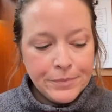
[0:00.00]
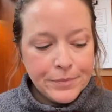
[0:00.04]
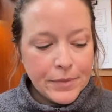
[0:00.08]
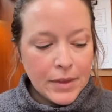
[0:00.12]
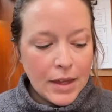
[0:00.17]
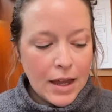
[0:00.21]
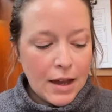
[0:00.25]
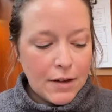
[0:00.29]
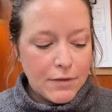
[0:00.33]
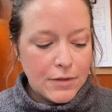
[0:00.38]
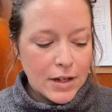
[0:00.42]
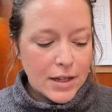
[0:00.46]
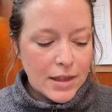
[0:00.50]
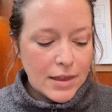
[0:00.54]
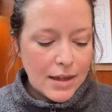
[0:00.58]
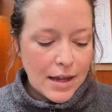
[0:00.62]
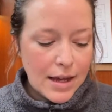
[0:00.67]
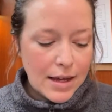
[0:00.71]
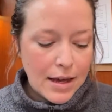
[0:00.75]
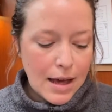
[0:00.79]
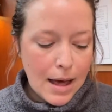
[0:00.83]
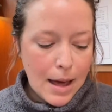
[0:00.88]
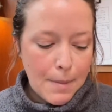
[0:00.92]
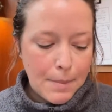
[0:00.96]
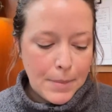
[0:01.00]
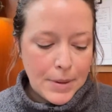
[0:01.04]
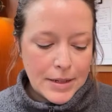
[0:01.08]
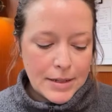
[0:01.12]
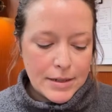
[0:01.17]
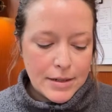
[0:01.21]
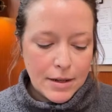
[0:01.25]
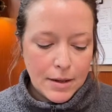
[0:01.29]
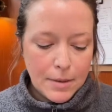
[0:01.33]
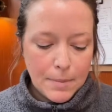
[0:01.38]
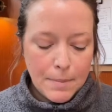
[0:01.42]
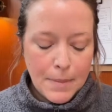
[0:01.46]
everything up
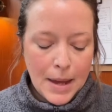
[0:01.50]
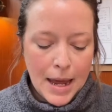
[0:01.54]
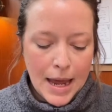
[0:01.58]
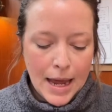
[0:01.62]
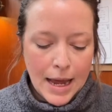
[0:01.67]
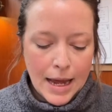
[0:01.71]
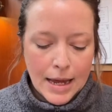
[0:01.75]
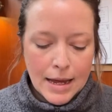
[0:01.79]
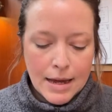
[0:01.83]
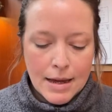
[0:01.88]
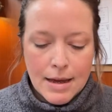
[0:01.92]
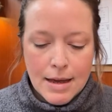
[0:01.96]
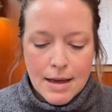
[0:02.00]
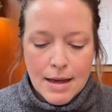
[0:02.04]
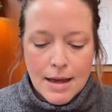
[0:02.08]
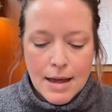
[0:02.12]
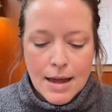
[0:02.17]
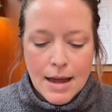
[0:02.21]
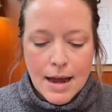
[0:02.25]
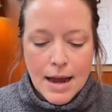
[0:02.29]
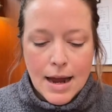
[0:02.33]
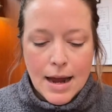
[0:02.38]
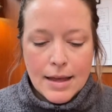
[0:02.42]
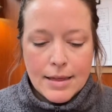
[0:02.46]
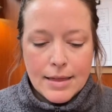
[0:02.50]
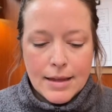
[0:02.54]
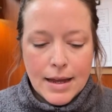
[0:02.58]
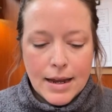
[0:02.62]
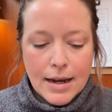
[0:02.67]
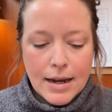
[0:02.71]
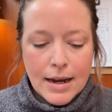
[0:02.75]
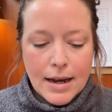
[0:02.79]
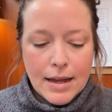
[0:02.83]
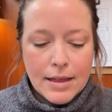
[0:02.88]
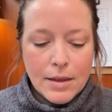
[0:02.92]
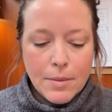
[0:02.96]
until May. And then
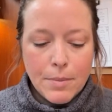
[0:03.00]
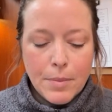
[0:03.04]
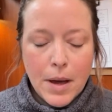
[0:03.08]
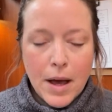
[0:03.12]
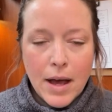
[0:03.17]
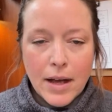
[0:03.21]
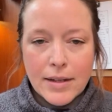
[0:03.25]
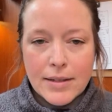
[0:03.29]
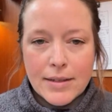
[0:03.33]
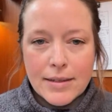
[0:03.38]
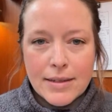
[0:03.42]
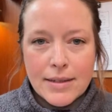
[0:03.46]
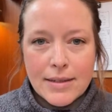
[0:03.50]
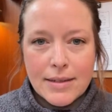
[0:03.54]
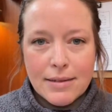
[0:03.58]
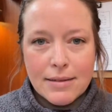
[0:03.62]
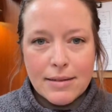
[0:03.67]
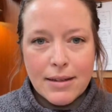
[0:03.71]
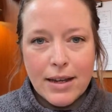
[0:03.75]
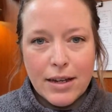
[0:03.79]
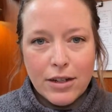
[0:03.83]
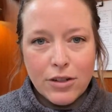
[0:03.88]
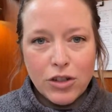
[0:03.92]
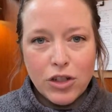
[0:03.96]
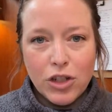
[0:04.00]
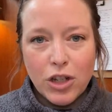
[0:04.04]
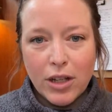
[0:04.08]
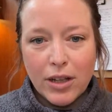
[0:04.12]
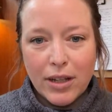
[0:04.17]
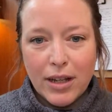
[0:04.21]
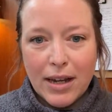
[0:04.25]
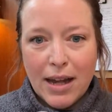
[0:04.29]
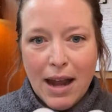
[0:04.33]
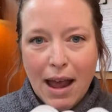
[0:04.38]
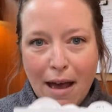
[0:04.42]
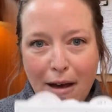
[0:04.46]
in the box
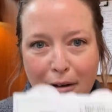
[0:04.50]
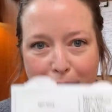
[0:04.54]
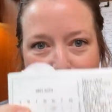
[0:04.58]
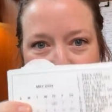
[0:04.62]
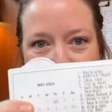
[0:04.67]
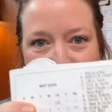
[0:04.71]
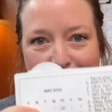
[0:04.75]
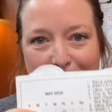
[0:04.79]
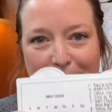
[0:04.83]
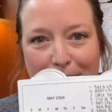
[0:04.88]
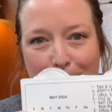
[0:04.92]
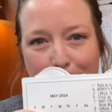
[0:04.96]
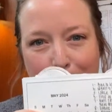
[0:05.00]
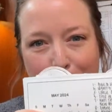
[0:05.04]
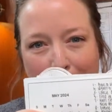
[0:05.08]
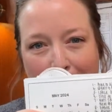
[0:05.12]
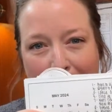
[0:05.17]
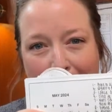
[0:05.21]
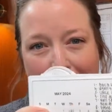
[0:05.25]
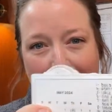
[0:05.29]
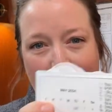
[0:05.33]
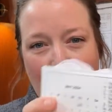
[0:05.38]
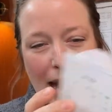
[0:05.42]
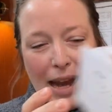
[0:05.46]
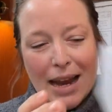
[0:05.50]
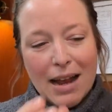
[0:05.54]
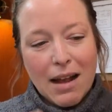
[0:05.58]
chilling out is May